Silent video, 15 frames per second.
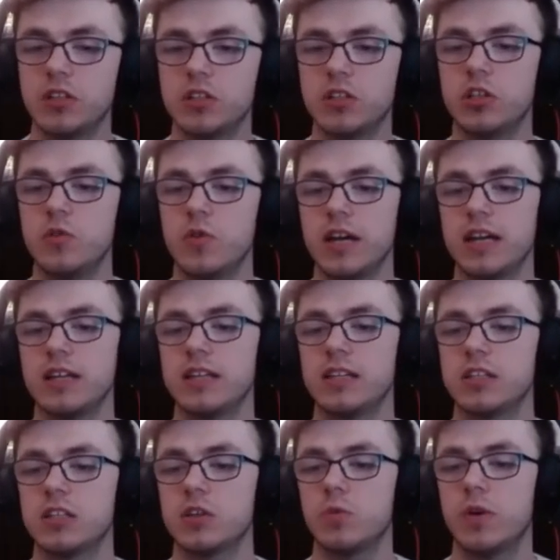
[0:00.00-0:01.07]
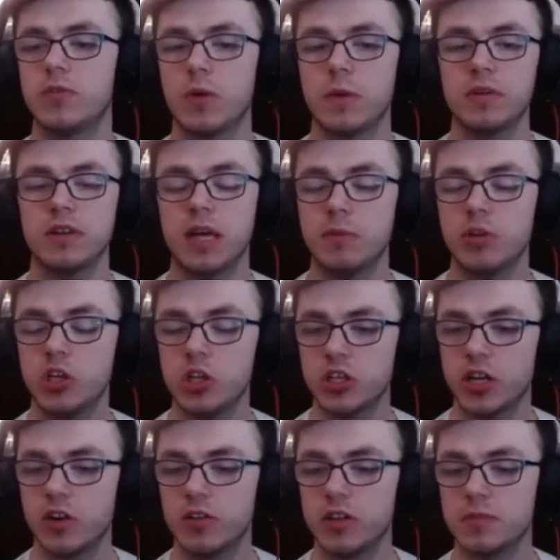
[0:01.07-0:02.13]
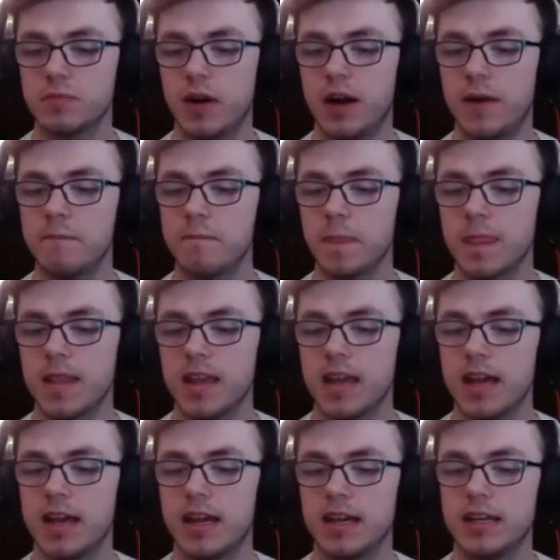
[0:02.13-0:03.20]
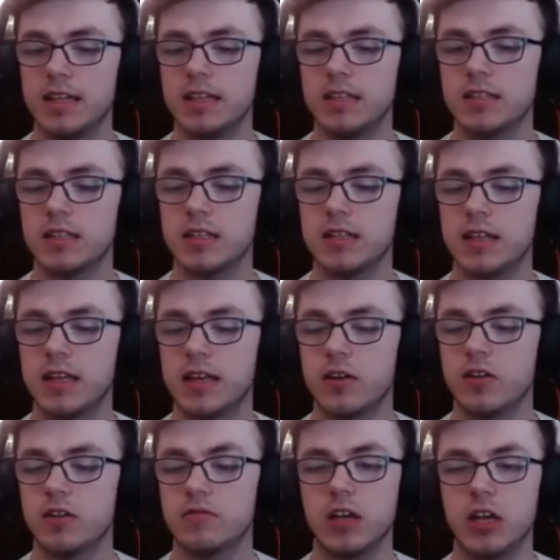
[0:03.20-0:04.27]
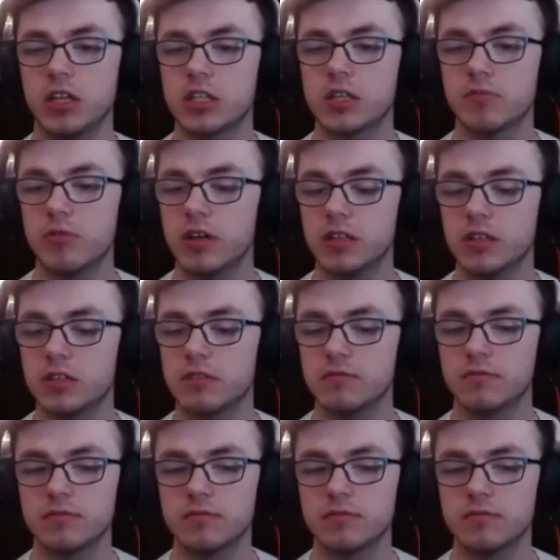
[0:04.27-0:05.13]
two hand with the weapon damage enchant on this bar, and then I get just Spriggans.